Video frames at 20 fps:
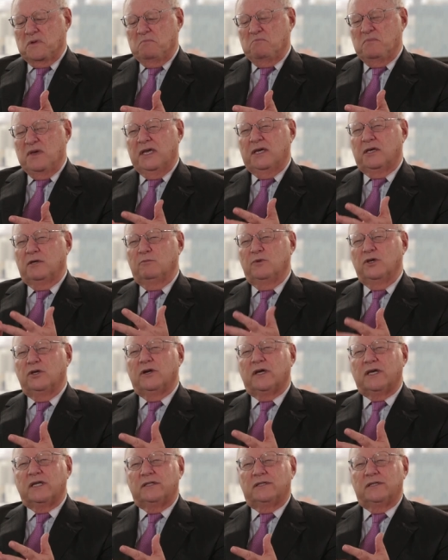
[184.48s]
be
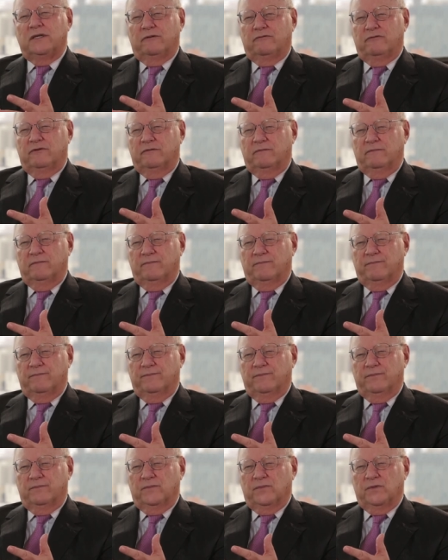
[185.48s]
communicative,
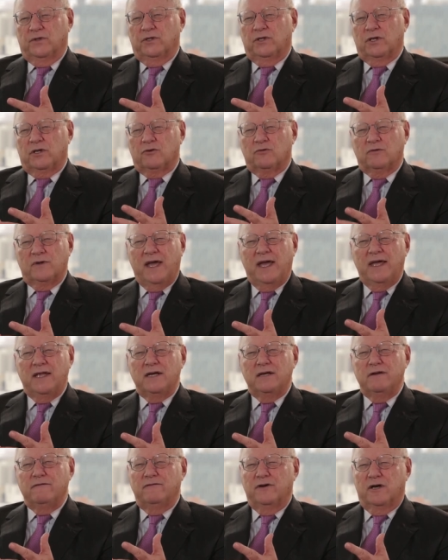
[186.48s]
to create
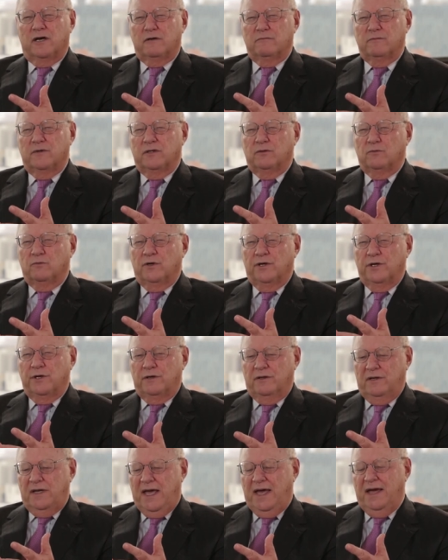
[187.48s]
an environment where you
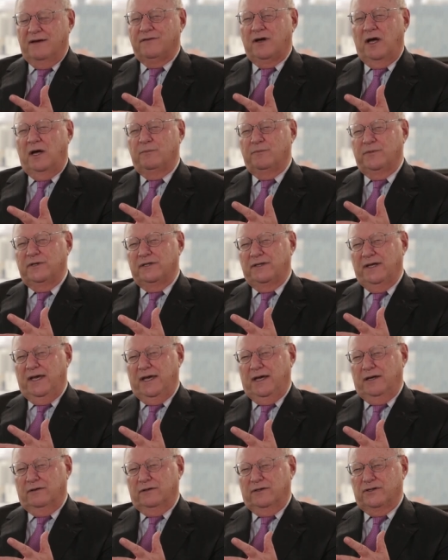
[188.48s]
can have up and
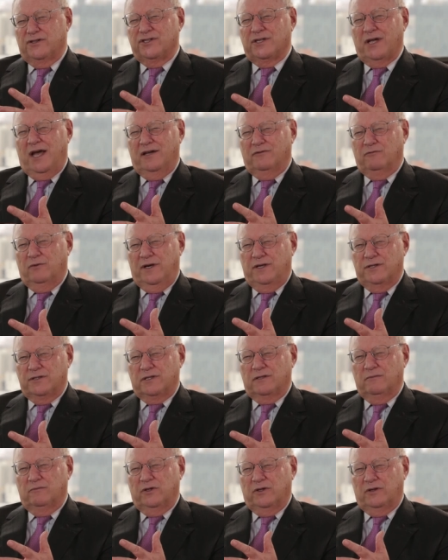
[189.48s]
down and sideways
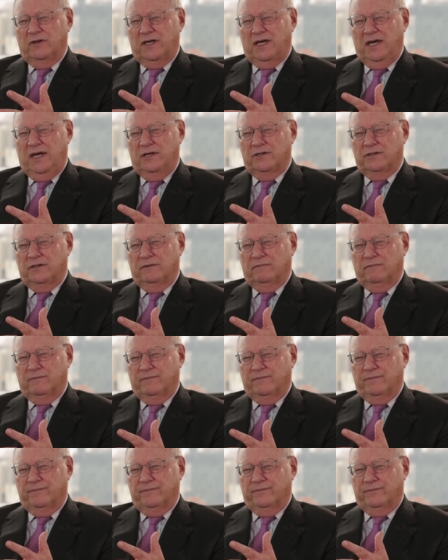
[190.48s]
communication.
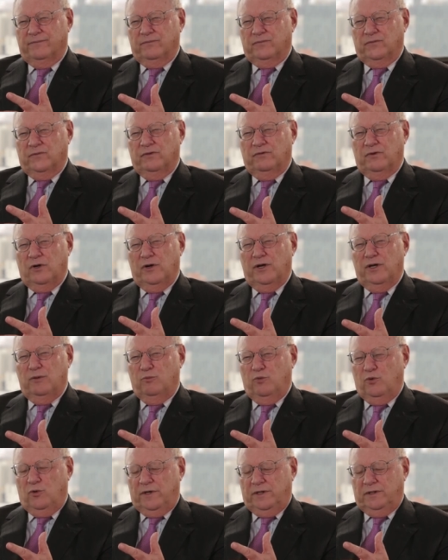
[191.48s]
Very
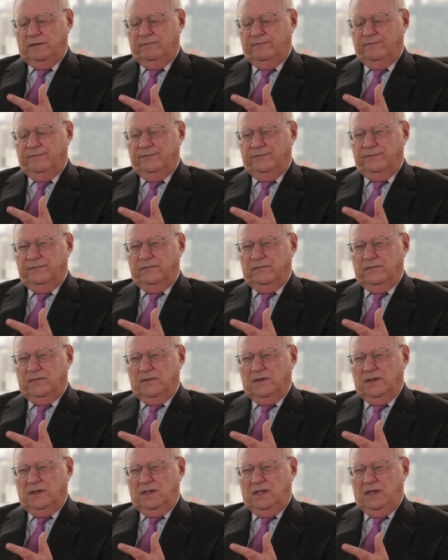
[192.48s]
important.
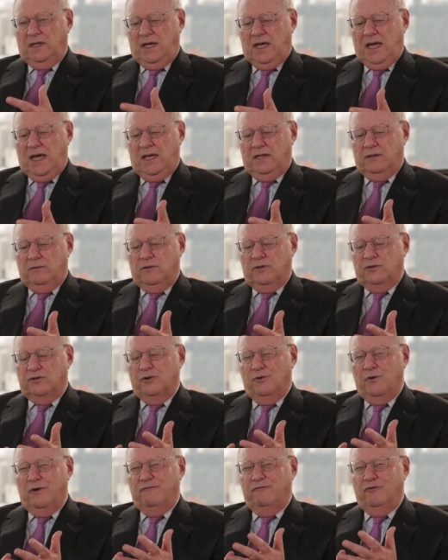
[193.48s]
And
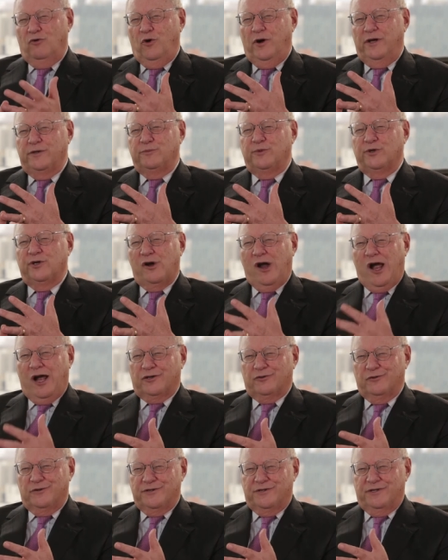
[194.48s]
to avoid
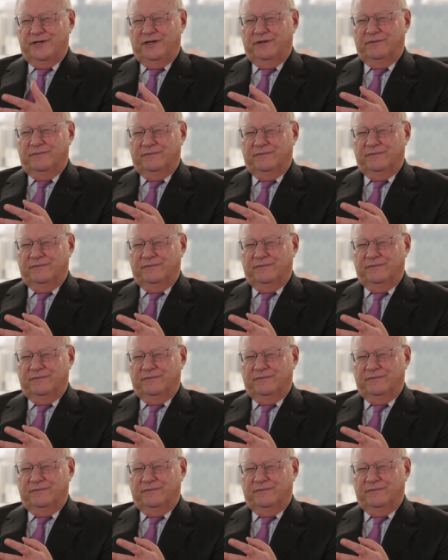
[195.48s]
bureaucracy.